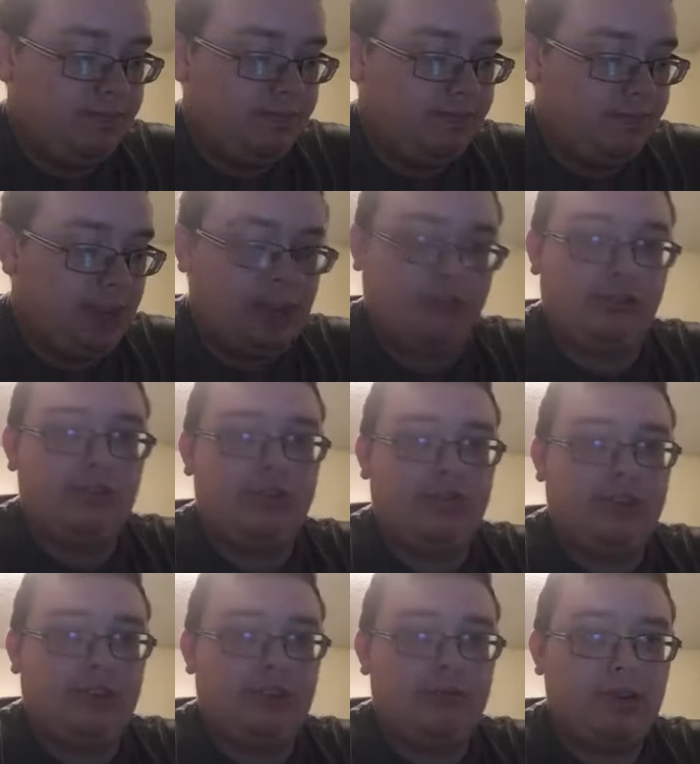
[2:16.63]
Not doing
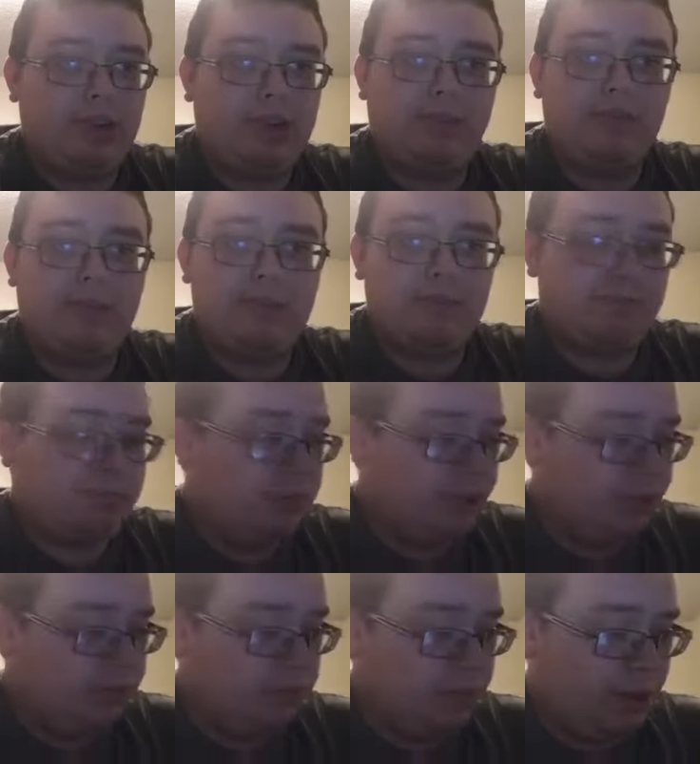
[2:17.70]
very well, but
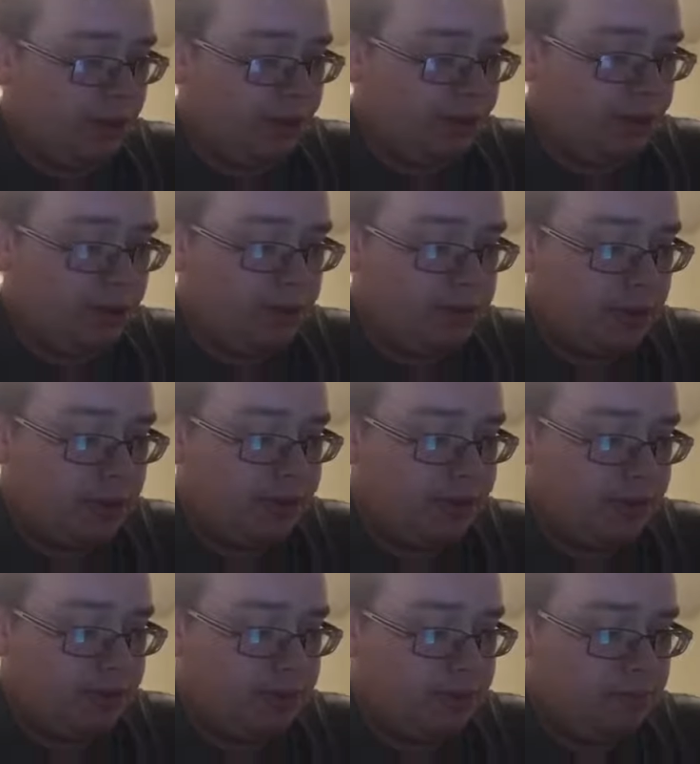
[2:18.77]
please pray for her
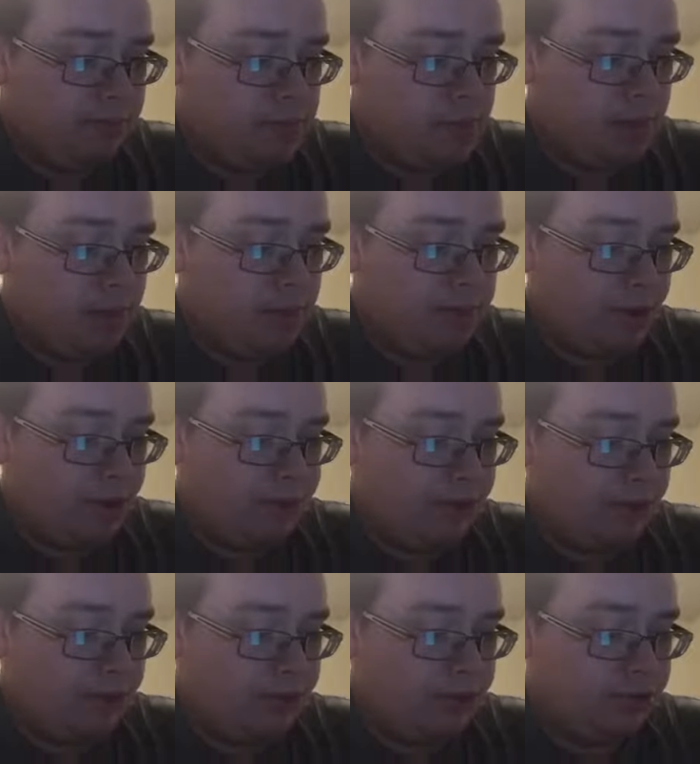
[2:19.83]
mother. Pray
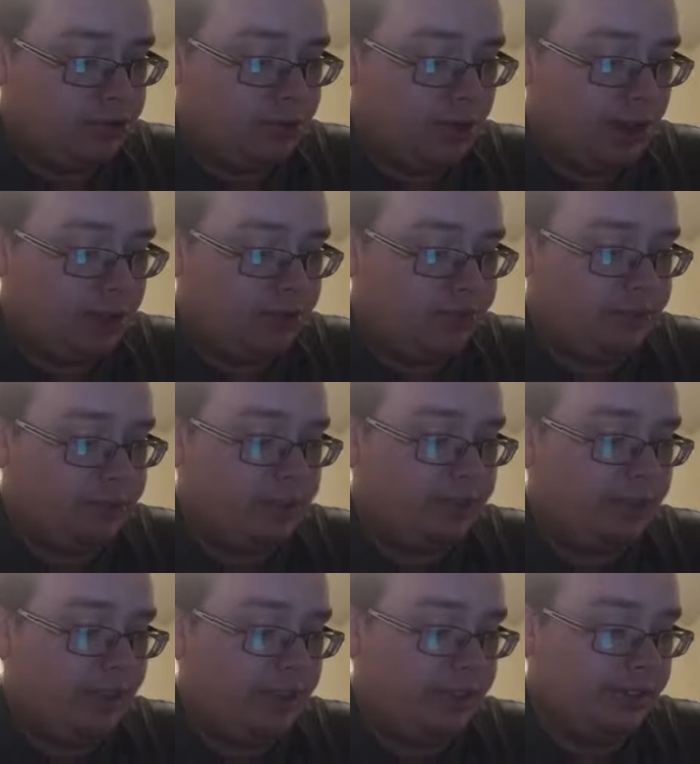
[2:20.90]
for strength for this
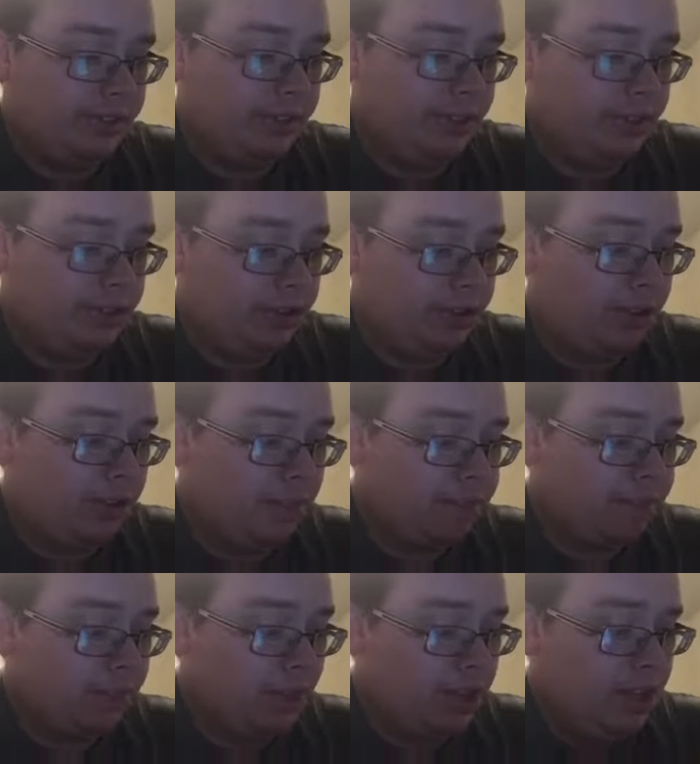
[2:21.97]
fellow sister.
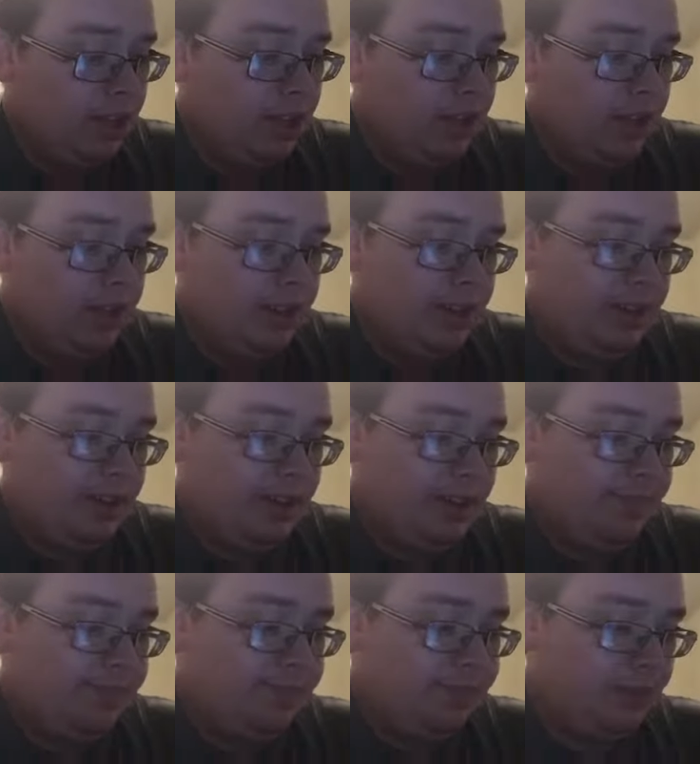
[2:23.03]

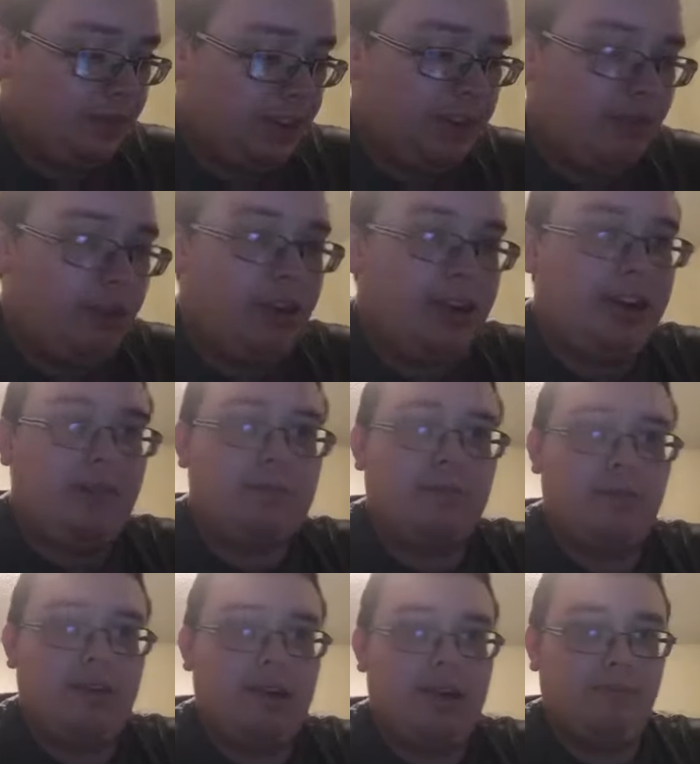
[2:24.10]
I want you
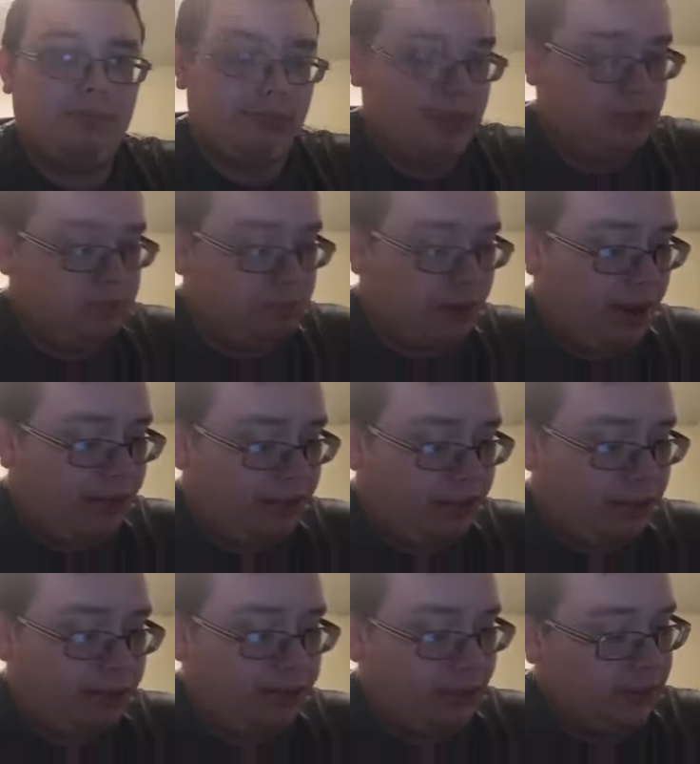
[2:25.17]
to please pray
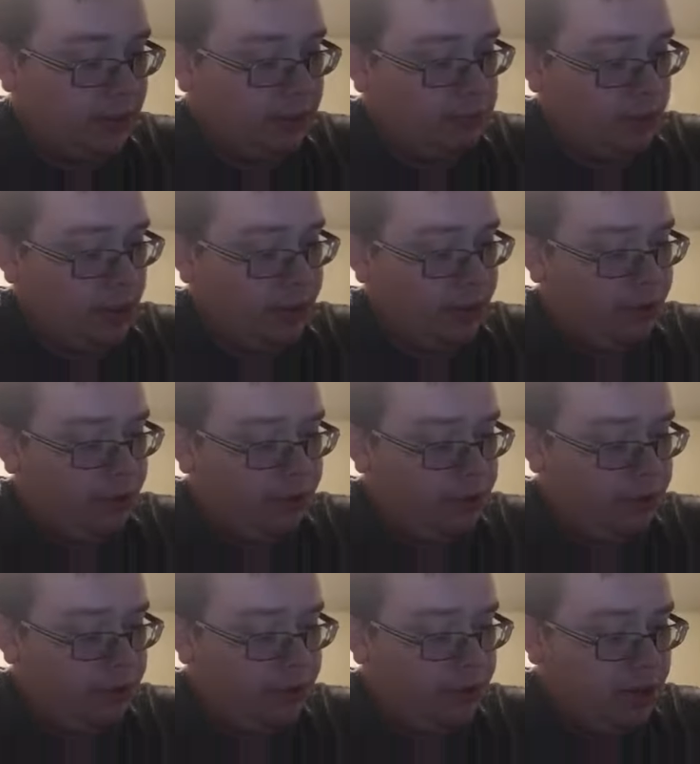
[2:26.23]
for a fellow brother
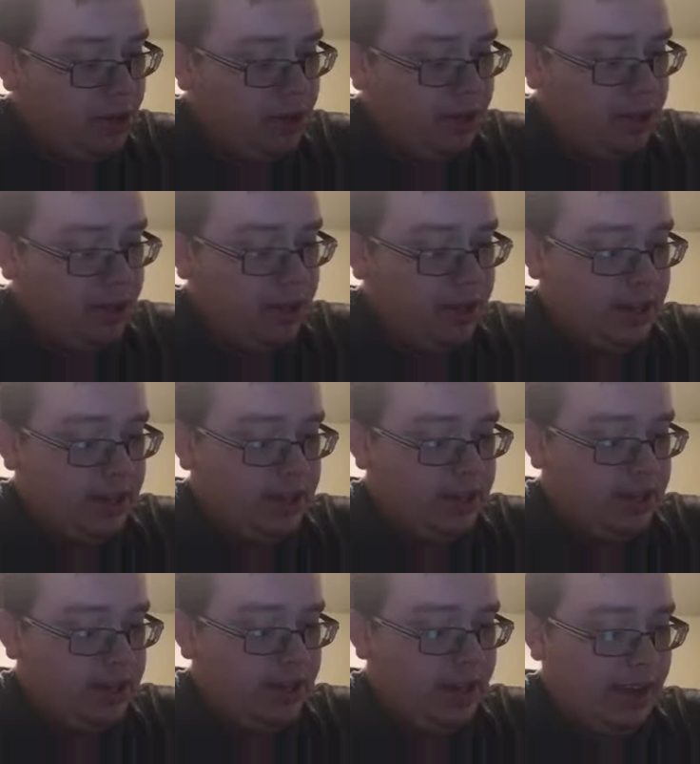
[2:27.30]
who
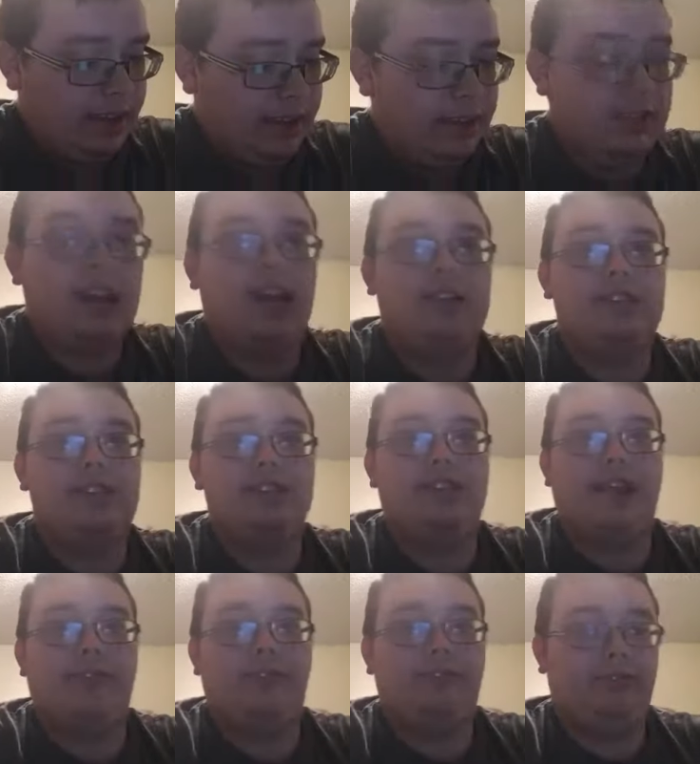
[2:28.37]
has
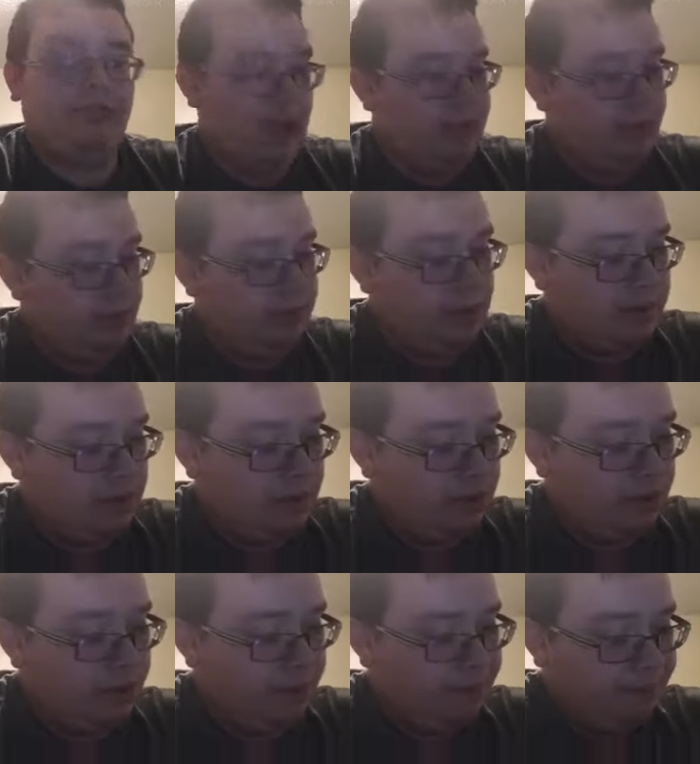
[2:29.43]
unsaved family
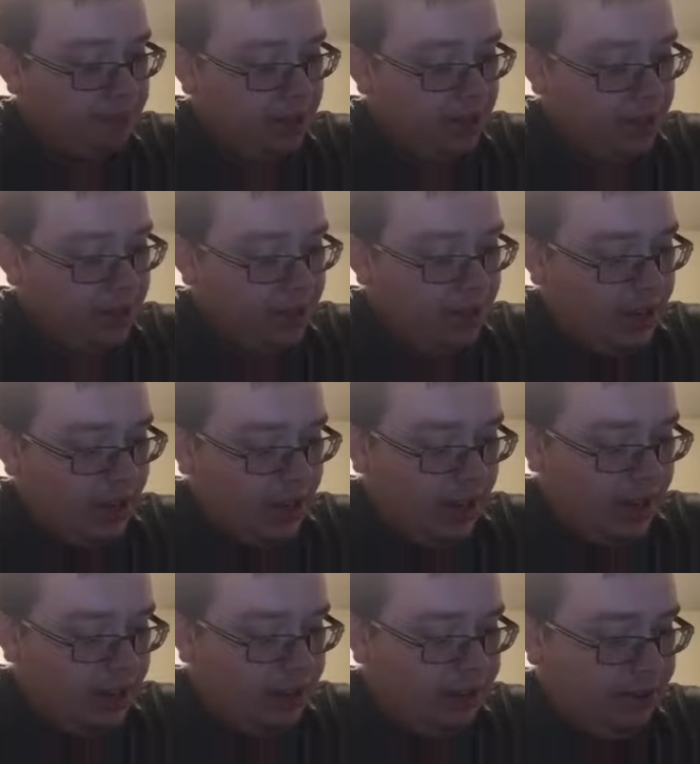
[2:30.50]
members.
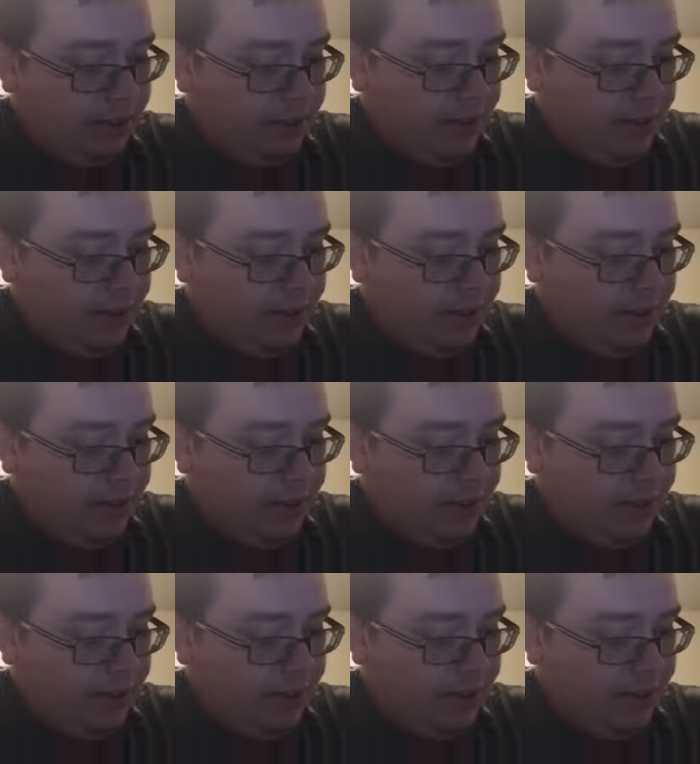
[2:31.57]
And